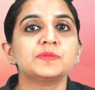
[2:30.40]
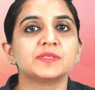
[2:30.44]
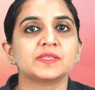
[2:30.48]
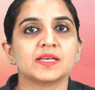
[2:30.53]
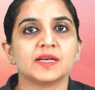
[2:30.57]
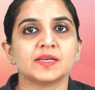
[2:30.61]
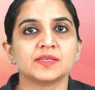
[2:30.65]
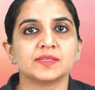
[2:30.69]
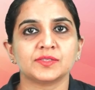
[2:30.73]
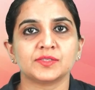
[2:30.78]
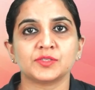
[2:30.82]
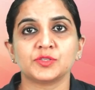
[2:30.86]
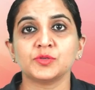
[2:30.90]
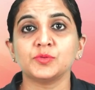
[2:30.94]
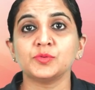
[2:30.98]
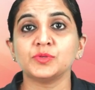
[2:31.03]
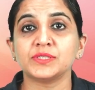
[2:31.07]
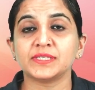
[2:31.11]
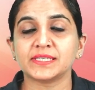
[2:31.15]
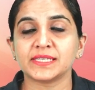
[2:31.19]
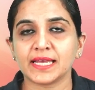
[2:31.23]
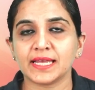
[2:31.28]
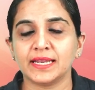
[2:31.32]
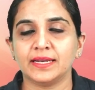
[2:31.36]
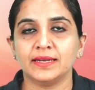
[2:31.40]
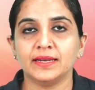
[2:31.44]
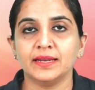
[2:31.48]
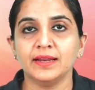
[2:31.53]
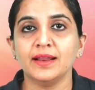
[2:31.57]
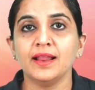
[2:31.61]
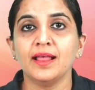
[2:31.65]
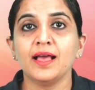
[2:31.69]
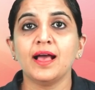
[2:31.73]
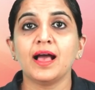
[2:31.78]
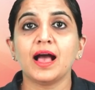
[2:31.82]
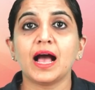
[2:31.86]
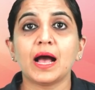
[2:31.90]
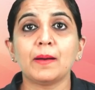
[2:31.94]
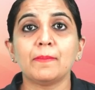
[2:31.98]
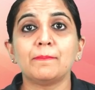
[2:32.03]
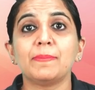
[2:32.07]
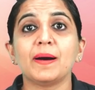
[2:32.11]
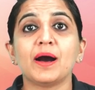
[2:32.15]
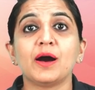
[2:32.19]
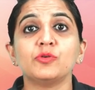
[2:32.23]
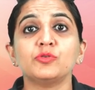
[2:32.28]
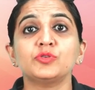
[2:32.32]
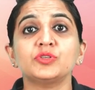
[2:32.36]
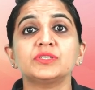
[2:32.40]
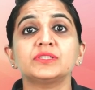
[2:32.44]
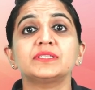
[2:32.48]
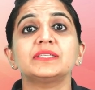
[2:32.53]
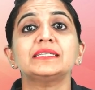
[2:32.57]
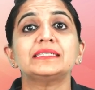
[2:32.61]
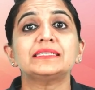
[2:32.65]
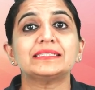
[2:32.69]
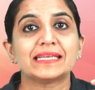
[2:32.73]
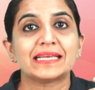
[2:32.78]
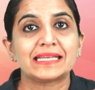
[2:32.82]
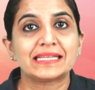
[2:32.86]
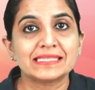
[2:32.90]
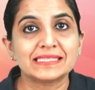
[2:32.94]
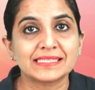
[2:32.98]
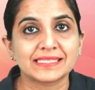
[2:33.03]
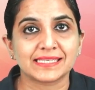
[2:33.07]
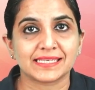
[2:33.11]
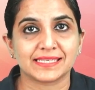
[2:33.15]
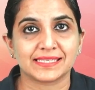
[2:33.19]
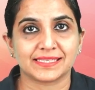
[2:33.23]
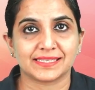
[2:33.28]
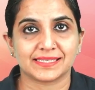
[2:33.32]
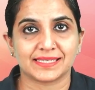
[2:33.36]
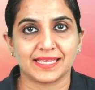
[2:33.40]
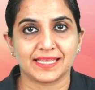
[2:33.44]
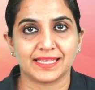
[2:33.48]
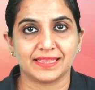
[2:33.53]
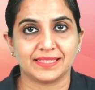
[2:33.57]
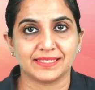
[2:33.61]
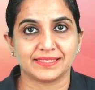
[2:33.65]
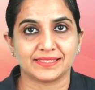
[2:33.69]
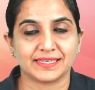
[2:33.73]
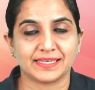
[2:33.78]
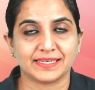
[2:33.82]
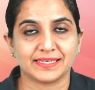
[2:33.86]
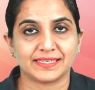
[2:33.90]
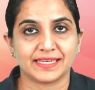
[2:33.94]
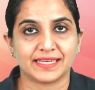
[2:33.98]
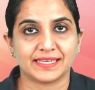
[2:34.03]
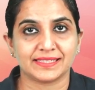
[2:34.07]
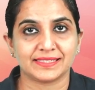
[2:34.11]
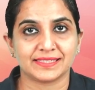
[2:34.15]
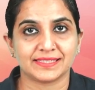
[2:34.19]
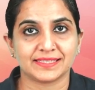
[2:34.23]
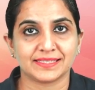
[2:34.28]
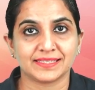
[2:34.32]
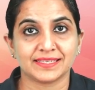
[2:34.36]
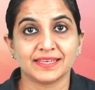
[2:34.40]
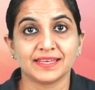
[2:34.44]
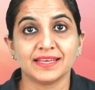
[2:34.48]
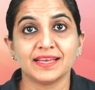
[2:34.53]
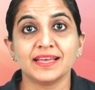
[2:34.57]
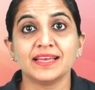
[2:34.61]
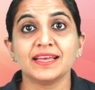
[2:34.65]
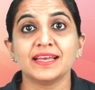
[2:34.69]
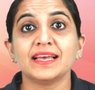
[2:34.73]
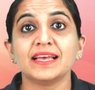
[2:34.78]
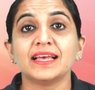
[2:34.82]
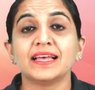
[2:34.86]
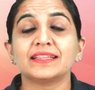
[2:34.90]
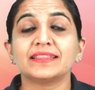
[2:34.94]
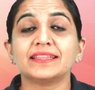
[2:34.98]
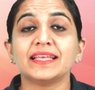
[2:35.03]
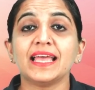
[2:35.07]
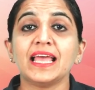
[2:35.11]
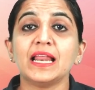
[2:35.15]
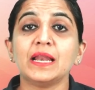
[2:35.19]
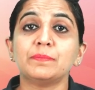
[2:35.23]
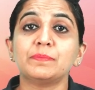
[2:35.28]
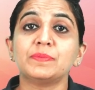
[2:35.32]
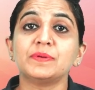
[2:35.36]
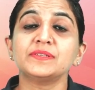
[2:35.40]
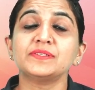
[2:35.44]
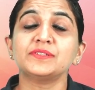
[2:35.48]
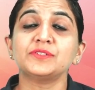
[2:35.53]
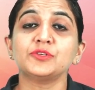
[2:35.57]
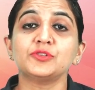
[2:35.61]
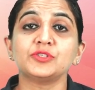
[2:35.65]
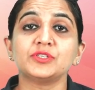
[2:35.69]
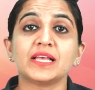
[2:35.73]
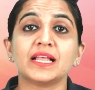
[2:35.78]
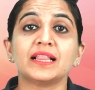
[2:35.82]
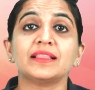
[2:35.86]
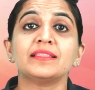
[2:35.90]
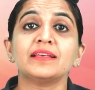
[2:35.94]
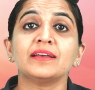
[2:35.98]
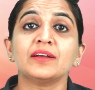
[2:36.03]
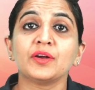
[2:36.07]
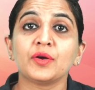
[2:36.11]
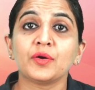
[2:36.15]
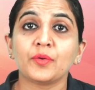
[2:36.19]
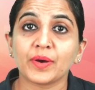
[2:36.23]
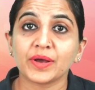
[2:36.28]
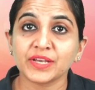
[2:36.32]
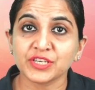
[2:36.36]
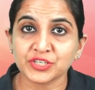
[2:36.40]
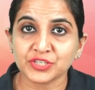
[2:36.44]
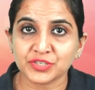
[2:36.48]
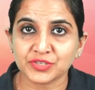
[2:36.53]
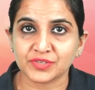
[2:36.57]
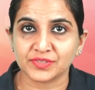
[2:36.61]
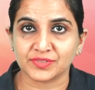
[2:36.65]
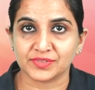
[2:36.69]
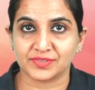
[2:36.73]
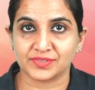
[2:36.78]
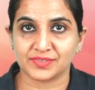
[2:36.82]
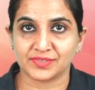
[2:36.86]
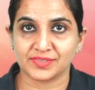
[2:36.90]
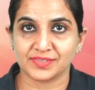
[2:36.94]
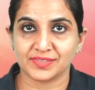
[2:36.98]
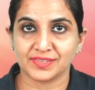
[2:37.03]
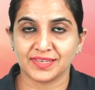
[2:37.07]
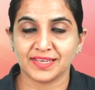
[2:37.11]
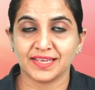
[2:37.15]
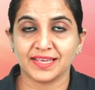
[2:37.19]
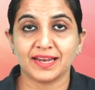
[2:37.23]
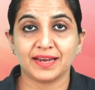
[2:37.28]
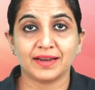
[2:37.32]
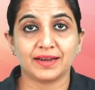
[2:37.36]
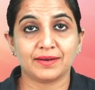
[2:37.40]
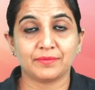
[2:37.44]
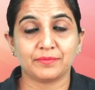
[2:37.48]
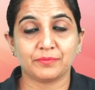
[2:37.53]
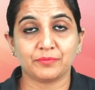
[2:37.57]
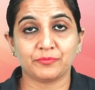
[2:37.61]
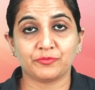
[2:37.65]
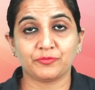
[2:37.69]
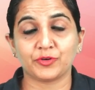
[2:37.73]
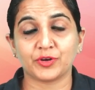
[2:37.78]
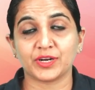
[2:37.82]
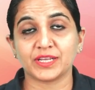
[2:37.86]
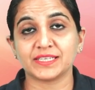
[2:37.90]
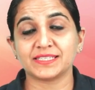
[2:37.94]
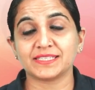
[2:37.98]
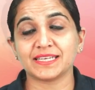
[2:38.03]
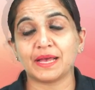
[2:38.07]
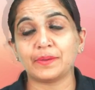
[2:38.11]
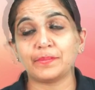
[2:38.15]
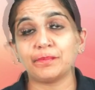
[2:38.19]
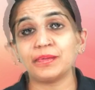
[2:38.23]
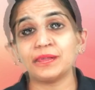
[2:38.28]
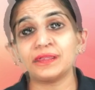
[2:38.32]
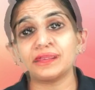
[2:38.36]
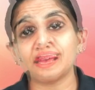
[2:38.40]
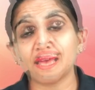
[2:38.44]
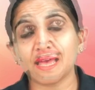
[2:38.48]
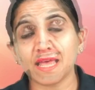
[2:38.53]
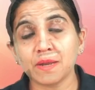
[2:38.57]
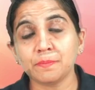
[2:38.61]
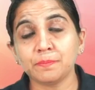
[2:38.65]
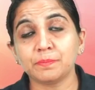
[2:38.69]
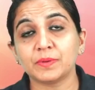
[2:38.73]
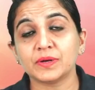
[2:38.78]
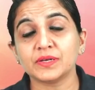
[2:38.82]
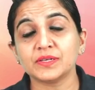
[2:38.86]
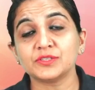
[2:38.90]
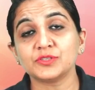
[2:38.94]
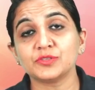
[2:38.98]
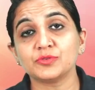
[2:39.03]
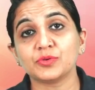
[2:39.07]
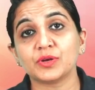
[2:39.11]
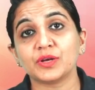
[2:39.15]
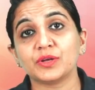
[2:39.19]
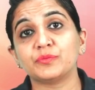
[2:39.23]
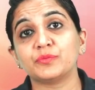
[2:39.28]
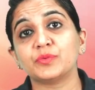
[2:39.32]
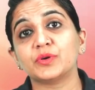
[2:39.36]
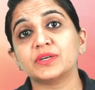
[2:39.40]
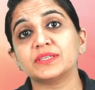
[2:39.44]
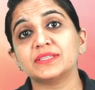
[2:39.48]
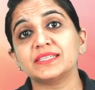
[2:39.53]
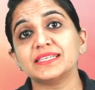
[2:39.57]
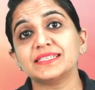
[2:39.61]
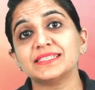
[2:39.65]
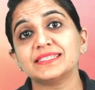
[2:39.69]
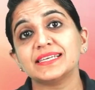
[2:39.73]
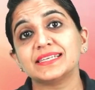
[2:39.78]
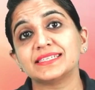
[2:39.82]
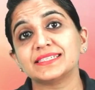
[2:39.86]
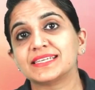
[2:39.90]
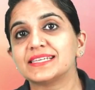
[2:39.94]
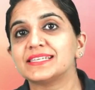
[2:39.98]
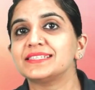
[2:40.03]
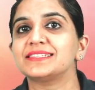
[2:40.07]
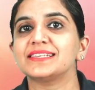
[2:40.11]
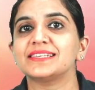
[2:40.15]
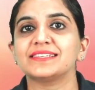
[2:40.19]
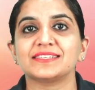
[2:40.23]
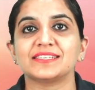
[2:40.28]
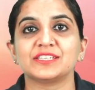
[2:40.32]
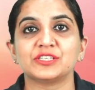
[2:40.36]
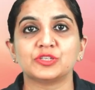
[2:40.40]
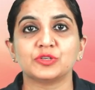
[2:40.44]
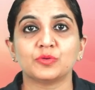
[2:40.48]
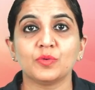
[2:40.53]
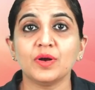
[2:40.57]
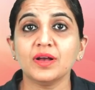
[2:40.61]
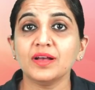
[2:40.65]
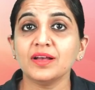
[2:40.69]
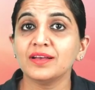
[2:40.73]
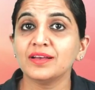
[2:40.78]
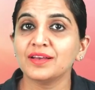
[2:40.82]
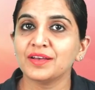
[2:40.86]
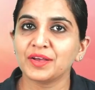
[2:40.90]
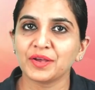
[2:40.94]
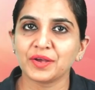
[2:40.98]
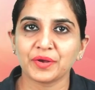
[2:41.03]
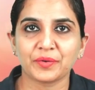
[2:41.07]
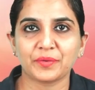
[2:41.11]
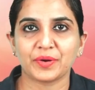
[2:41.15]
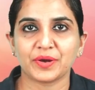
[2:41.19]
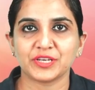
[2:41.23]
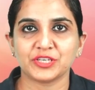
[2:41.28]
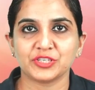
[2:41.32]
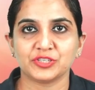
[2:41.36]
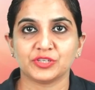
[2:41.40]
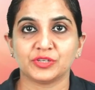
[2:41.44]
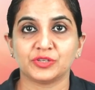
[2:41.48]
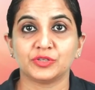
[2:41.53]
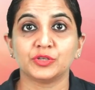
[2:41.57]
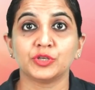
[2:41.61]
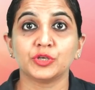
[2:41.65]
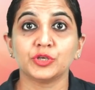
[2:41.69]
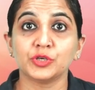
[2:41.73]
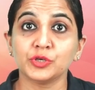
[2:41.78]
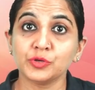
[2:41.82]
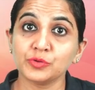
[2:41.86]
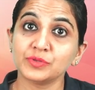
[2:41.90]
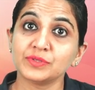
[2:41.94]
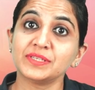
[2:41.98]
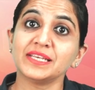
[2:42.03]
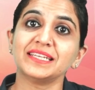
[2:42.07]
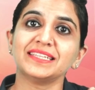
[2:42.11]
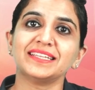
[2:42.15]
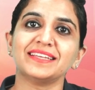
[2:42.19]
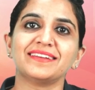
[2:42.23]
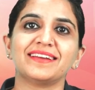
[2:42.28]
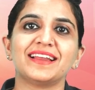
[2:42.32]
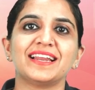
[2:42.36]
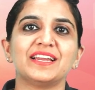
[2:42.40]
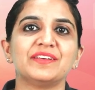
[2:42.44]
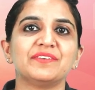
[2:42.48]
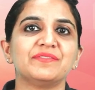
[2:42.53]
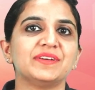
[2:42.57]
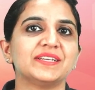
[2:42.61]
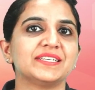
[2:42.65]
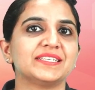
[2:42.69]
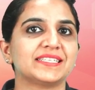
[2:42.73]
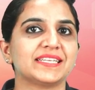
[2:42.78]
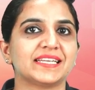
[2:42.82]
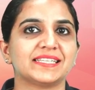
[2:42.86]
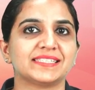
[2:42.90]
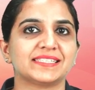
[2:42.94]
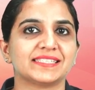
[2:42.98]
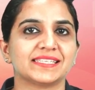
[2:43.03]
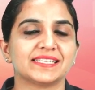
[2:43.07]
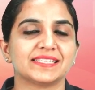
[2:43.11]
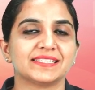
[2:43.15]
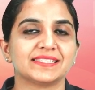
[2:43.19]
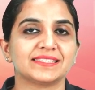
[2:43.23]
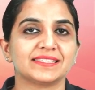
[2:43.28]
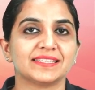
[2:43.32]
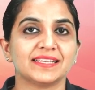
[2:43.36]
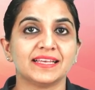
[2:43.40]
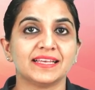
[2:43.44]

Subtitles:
us to tell about the tenses in the sentence. They help us to tell the questions. For example, they help us to convert the sentences into a question using the relevant tenses.